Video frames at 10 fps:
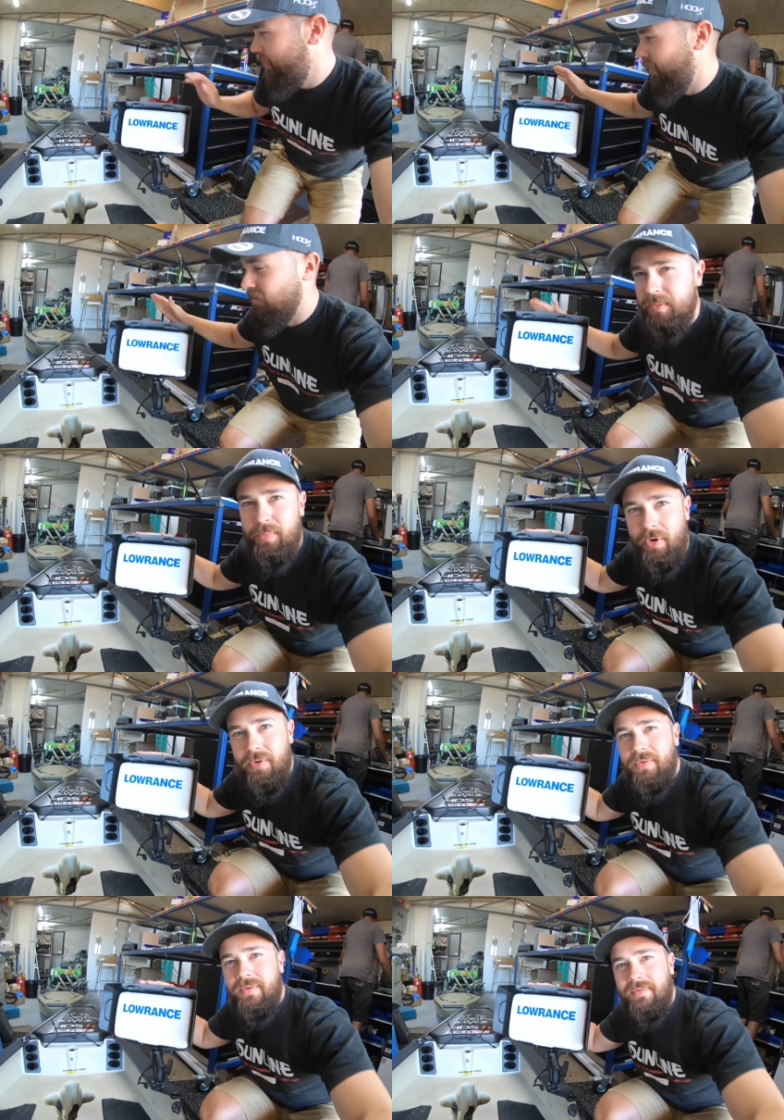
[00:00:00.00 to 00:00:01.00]

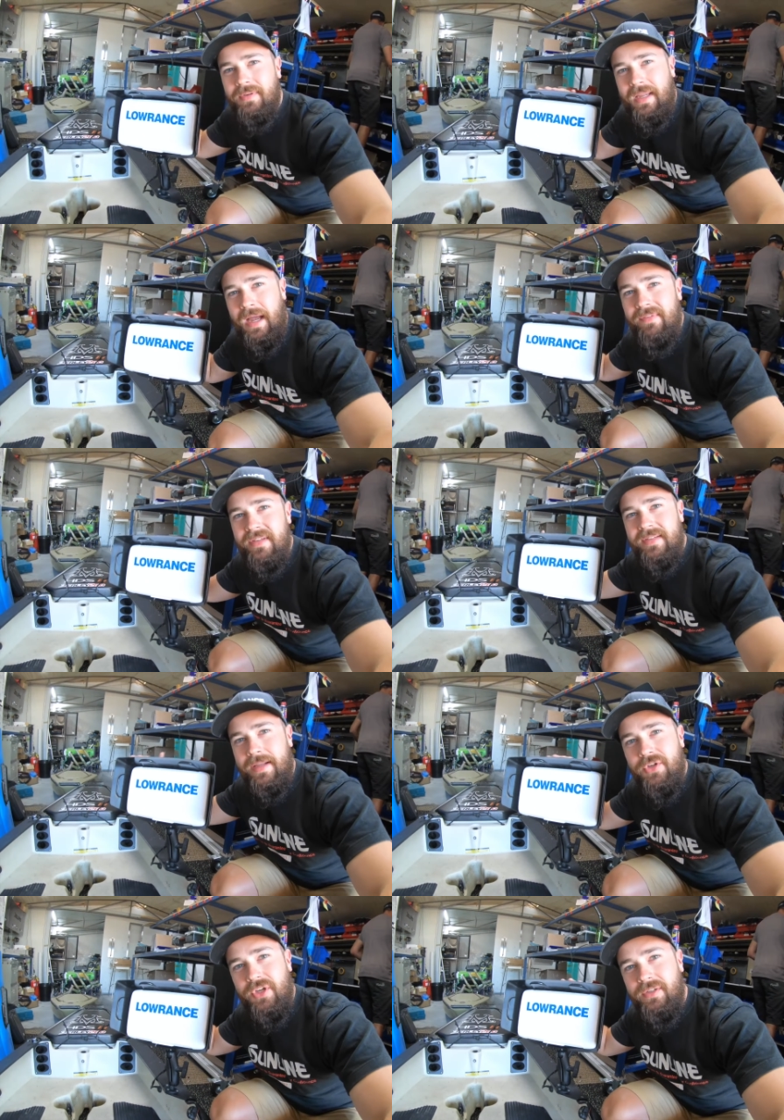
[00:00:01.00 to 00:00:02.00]
BerleyPro covered
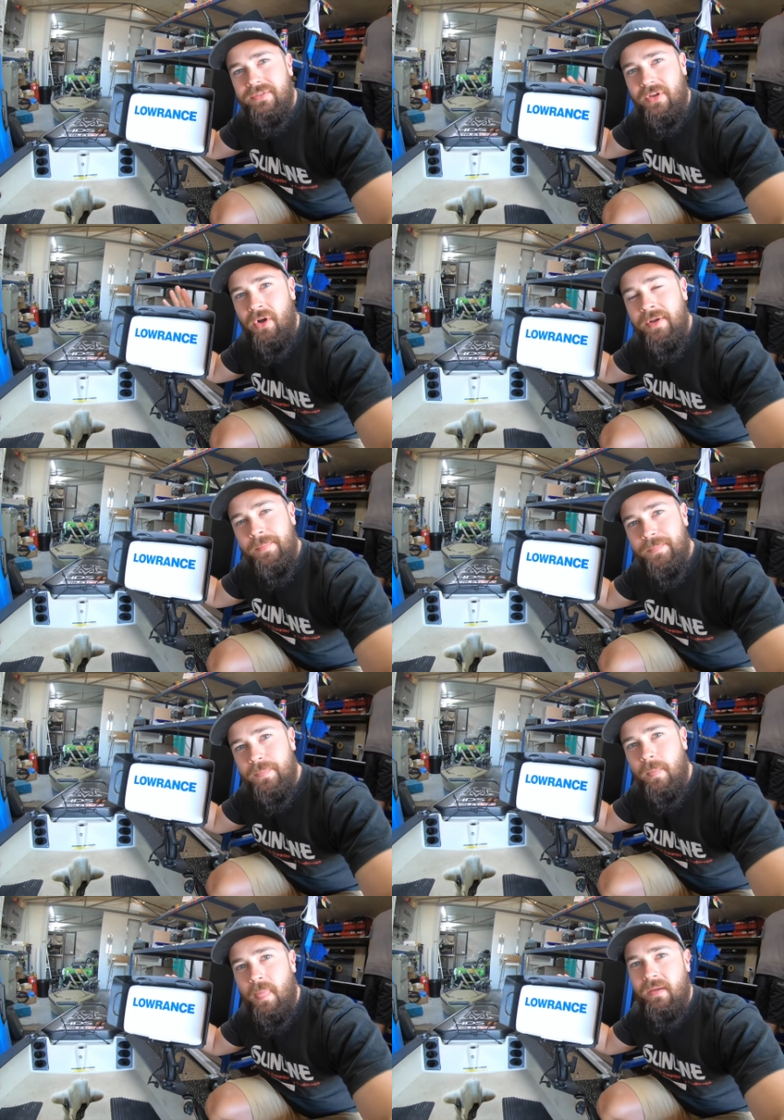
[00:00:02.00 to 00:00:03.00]
sun shields on,
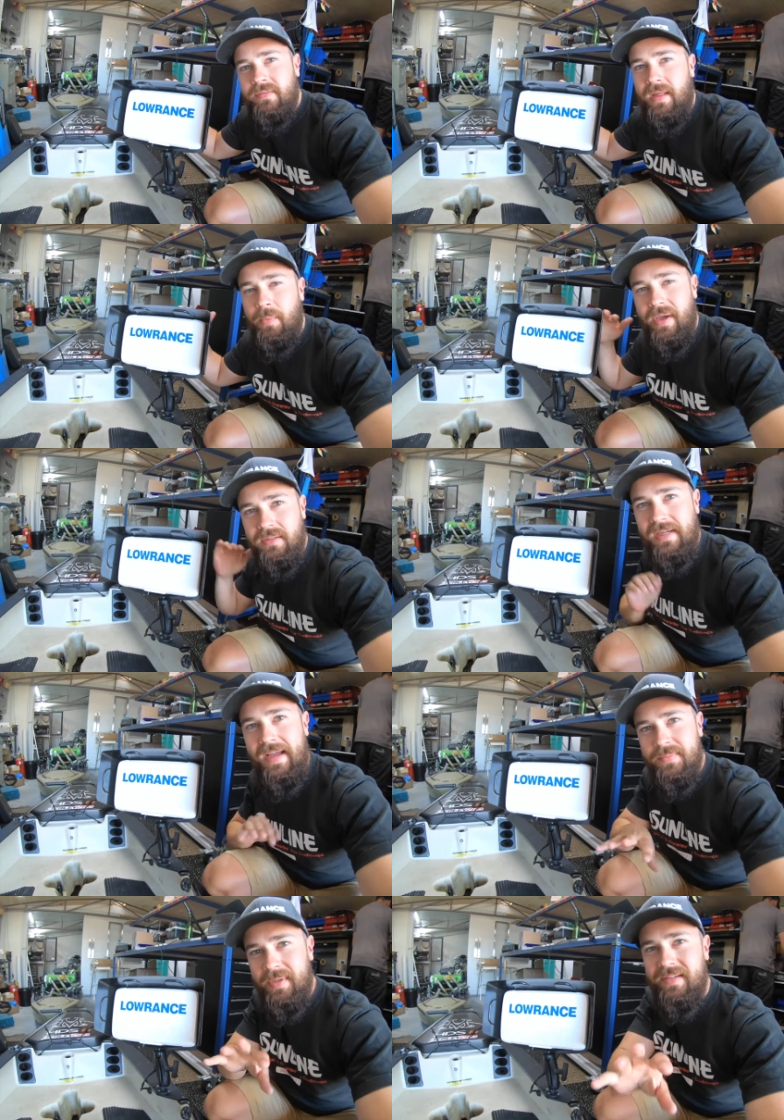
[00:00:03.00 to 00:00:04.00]
so that way it
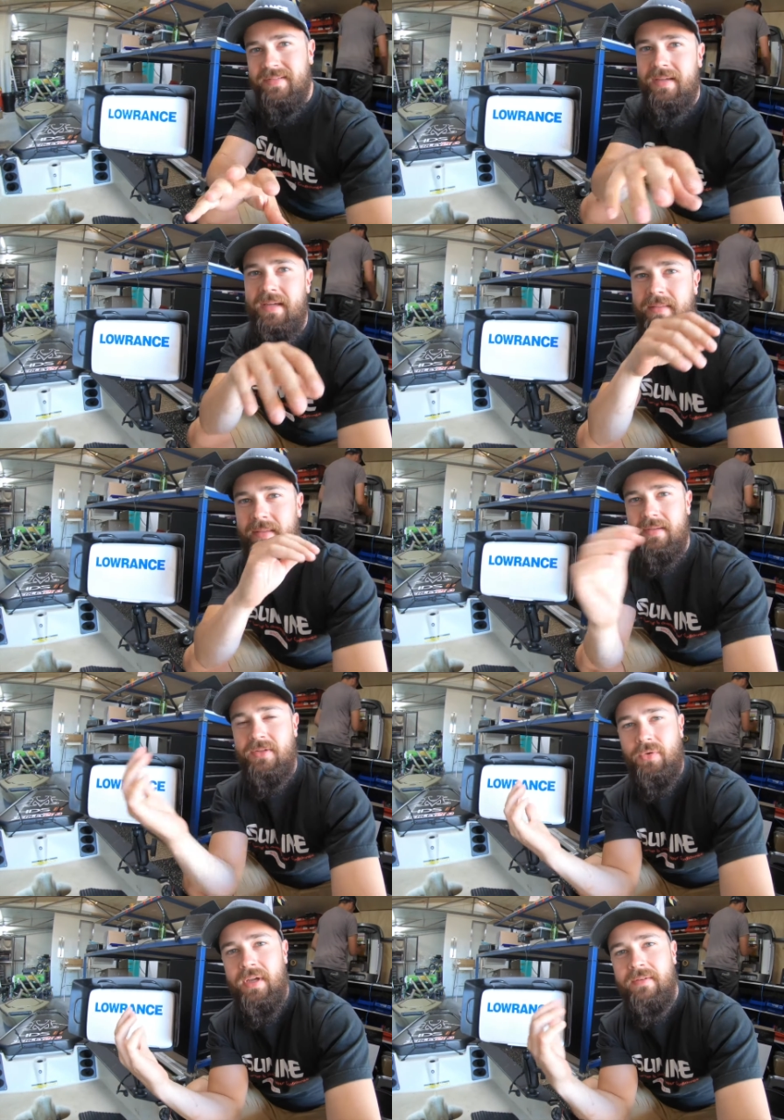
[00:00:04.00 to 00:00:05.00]
allows me to see the
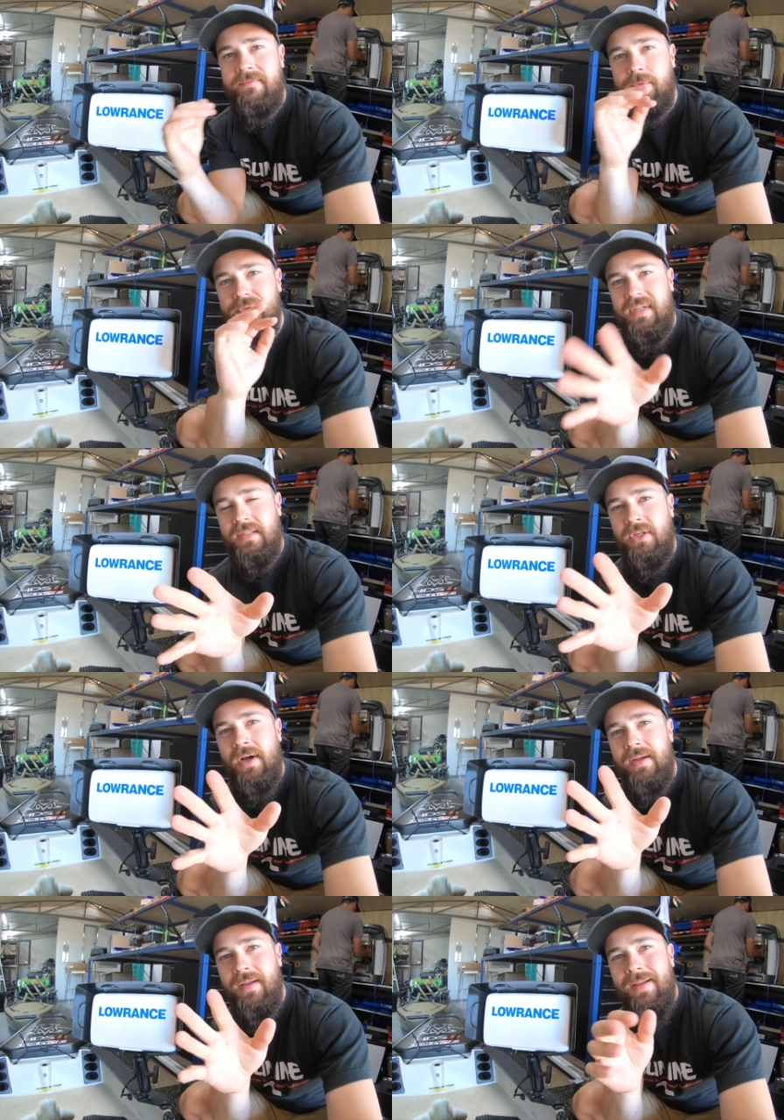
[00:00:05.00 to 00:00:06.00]
screen in full
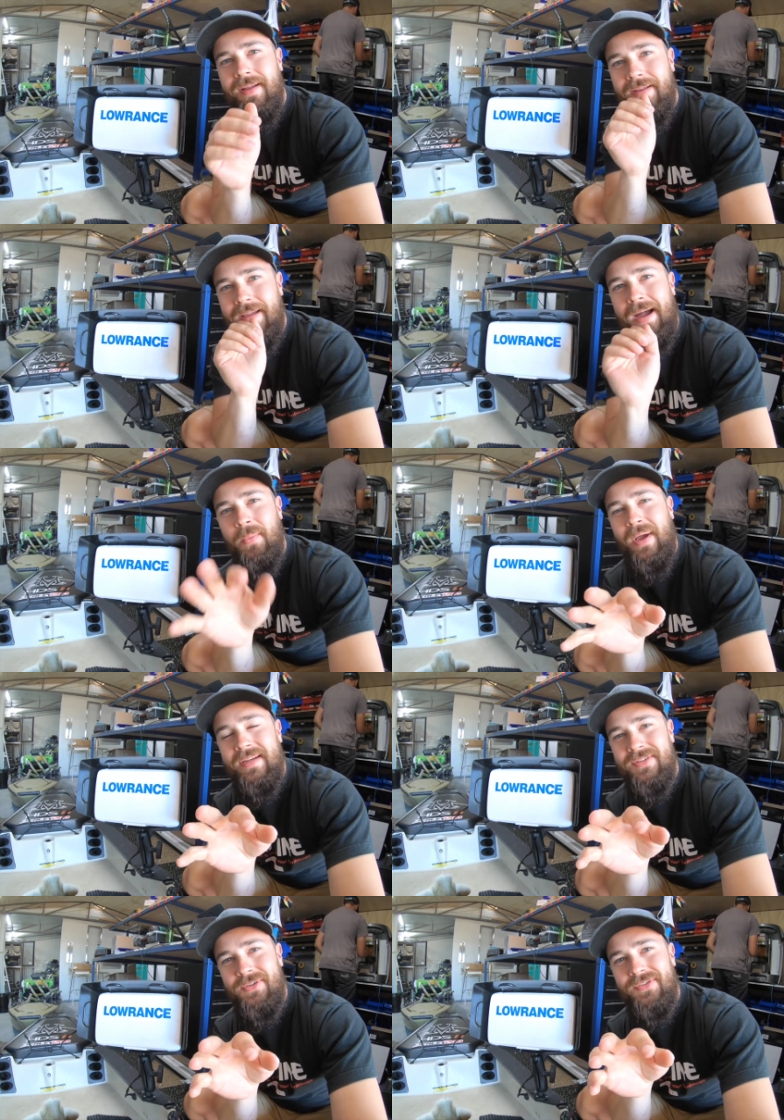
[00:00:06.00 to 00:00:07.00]
sunlight. Can't wait
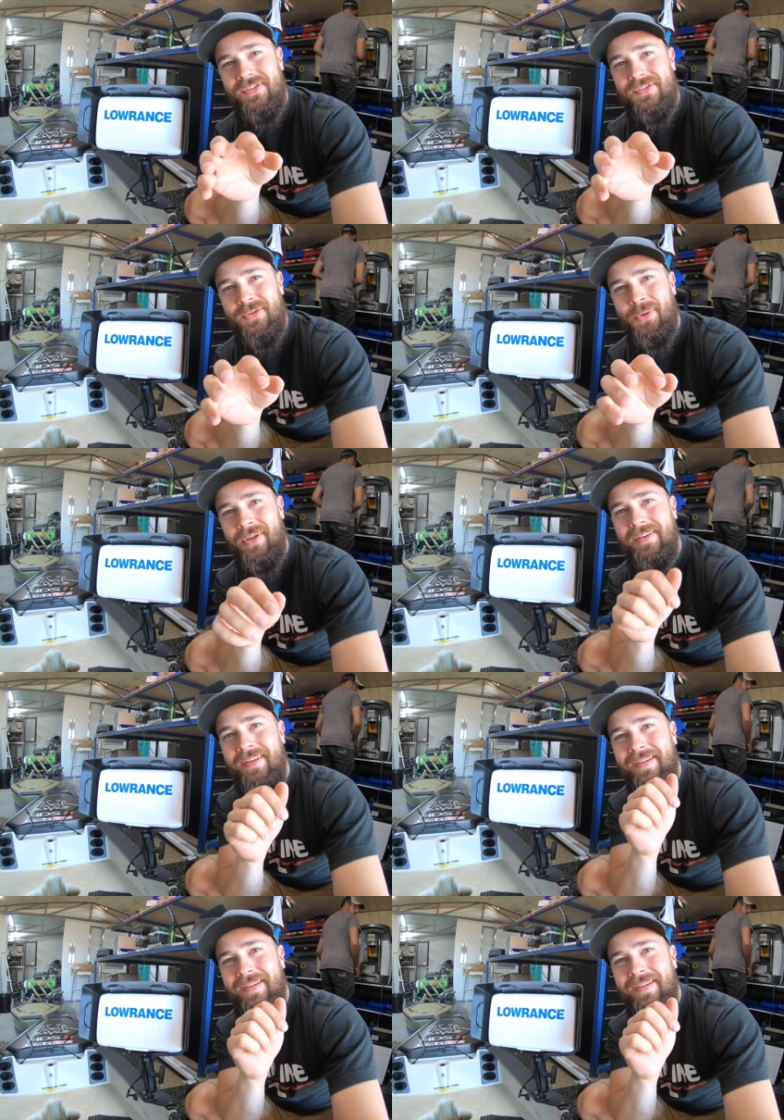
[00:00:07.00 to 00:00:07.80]
to use this unit.